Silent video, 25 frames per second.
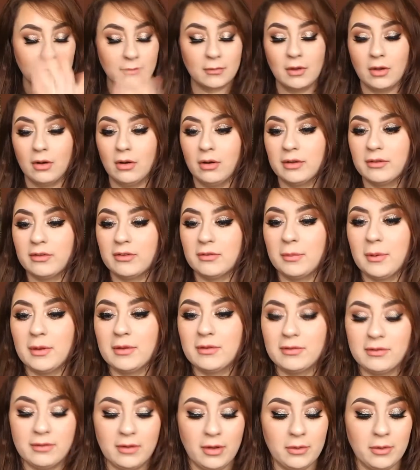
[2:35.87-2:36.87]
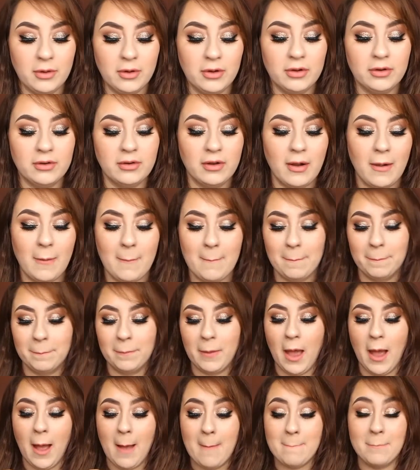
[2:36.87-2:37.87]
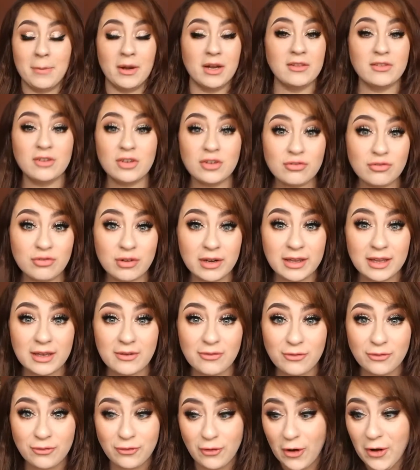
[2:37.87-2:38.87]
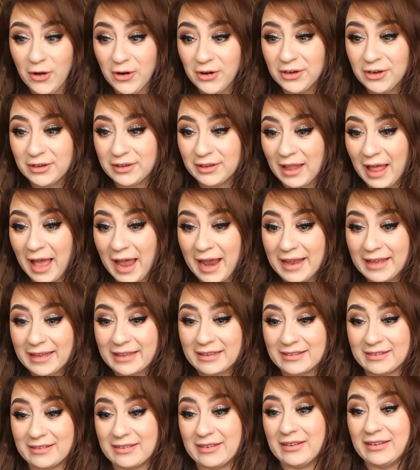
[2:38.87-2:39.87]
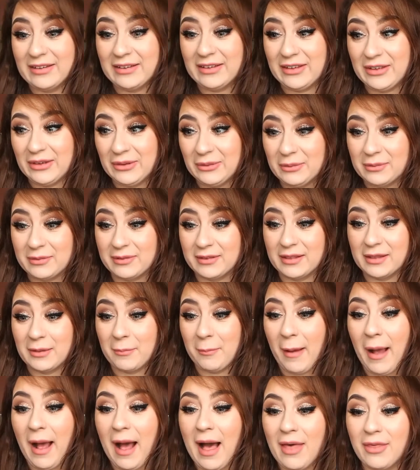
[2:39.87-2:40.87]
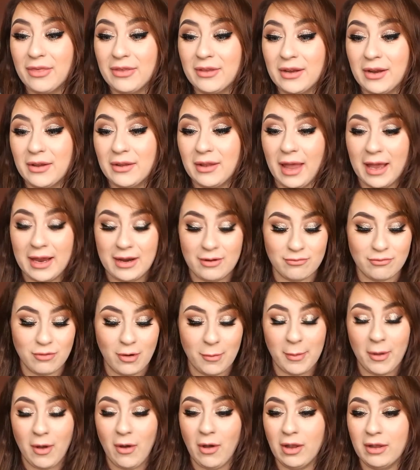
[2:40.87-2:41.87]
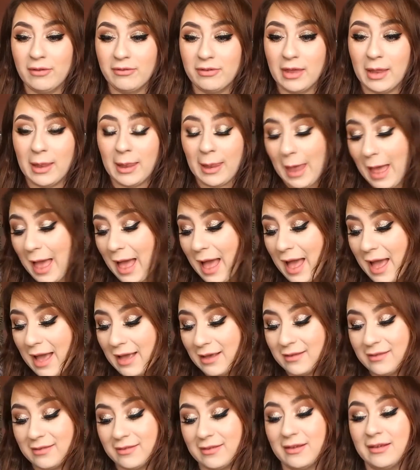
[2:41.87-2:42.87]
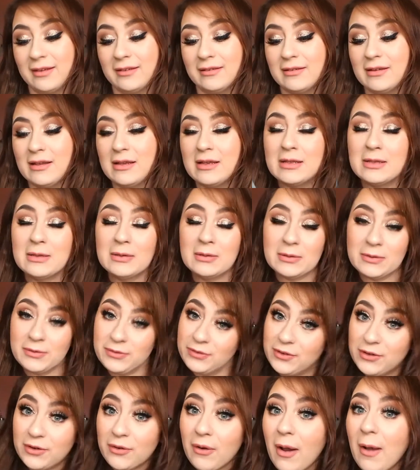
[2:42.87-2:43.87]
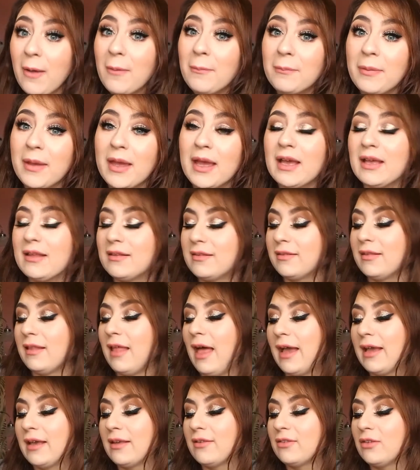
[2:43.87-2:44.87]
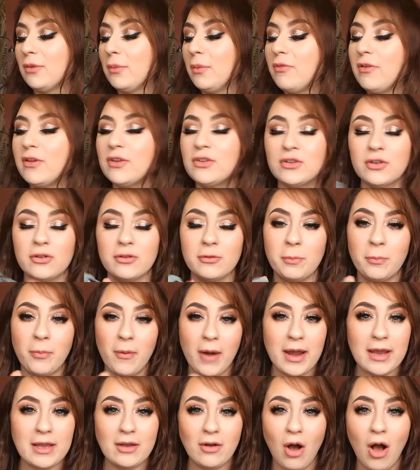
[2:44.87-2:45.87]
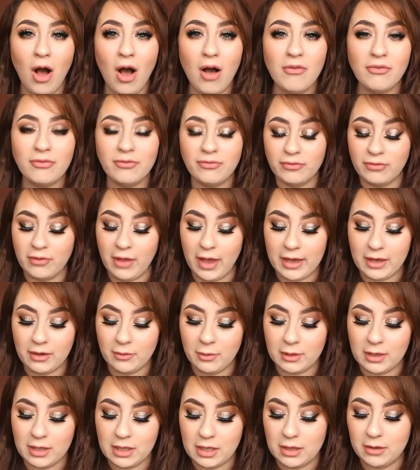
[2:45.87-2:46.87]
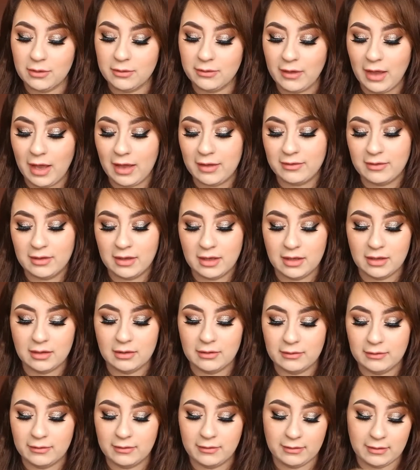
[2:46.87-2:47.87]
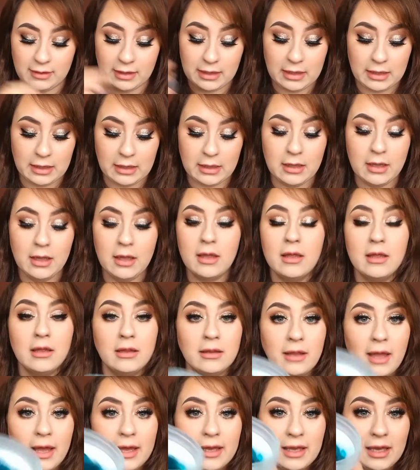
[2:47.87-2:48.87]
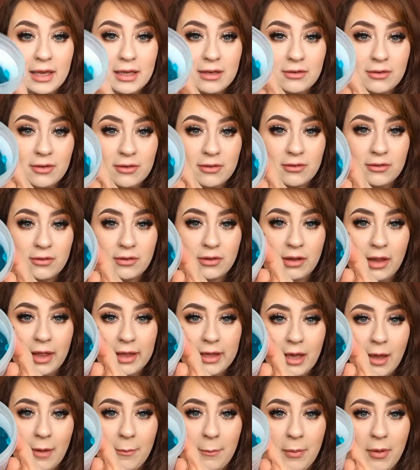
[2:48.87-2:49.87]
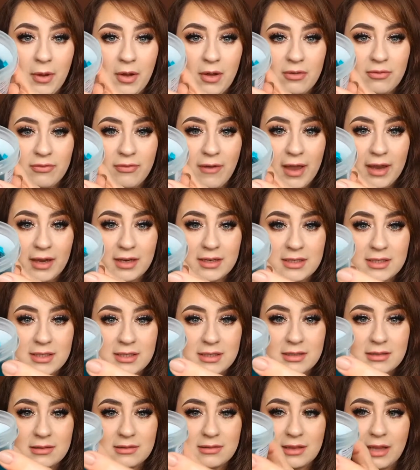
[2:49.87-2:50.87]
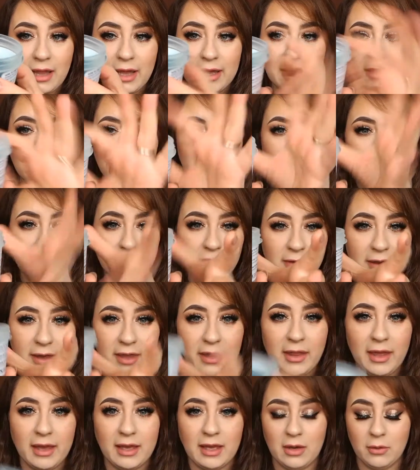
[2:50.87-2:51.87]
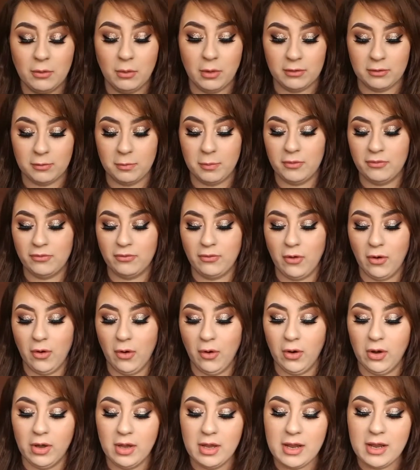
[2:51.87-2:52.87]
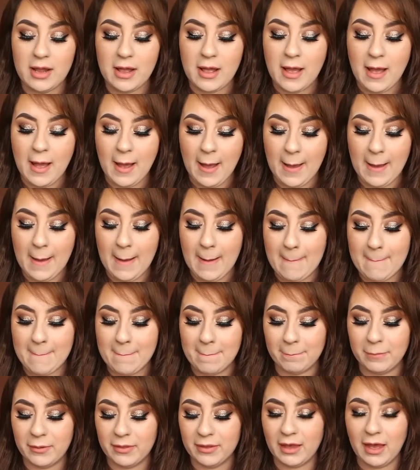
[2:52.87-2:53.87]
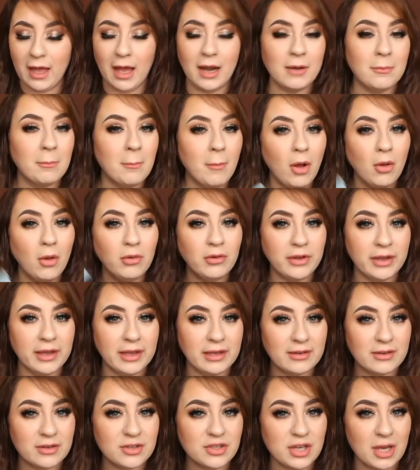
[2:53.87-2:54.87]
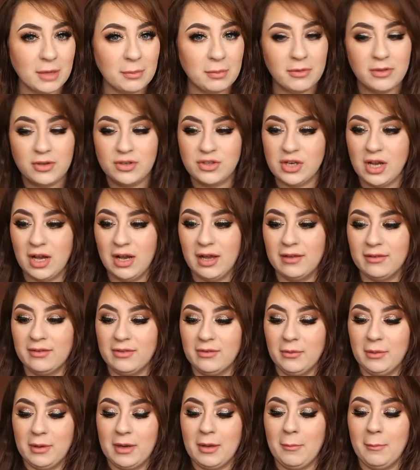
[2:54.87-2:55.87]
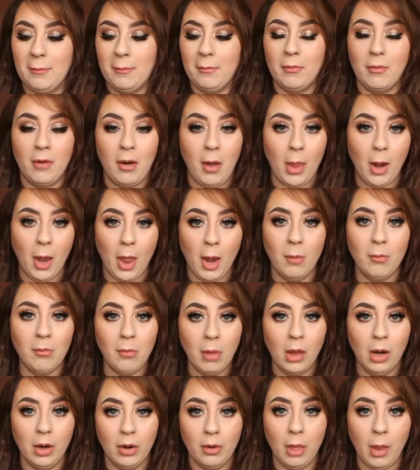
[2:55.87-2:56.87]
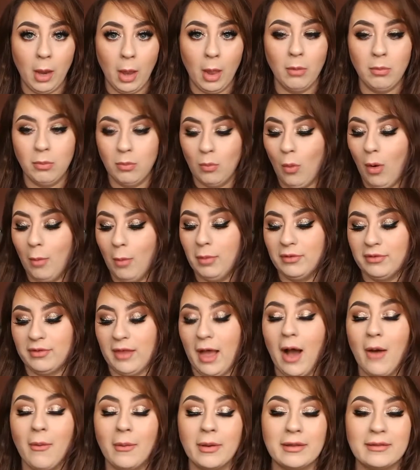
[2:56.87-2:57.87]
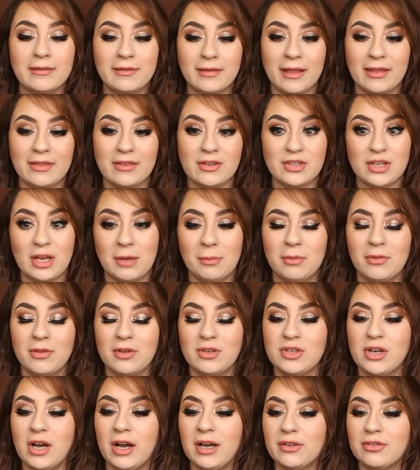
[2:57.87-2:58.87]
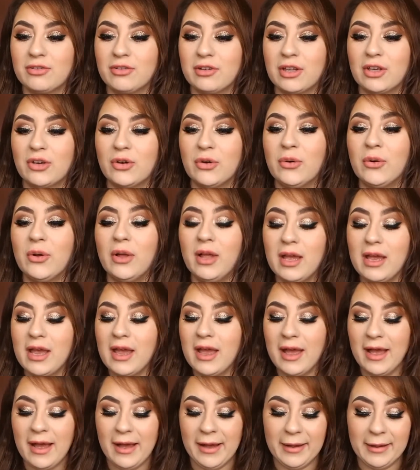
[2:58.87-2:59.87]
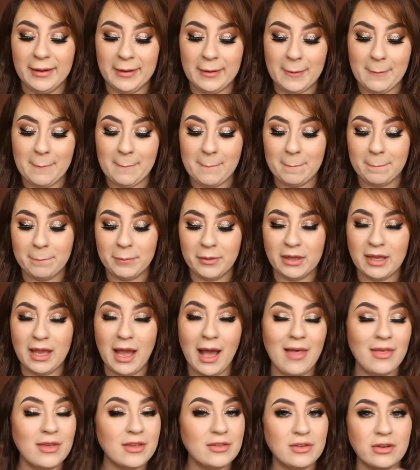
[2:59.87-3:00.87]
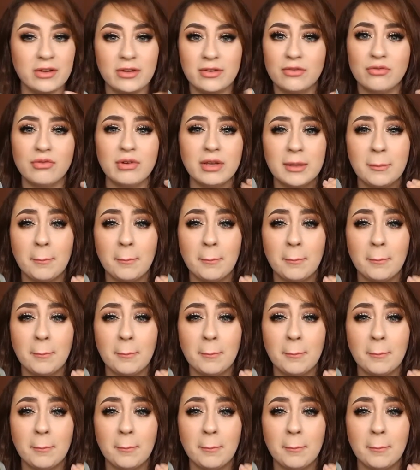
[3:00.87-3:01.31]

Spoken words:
Oh, it smells so good. But it's just really fun, like, to use in the bath. You know, like rub it all over your legs and under your armpits. Like, some of it does break off, like when you use it, as you can see. Like, it doesn't look like a perfect like sphere like it was before, but they kind of mold it in the shape of the jar, so when it wobbles out, it's like the shape of the jar. It's really cool. But yeah, it's really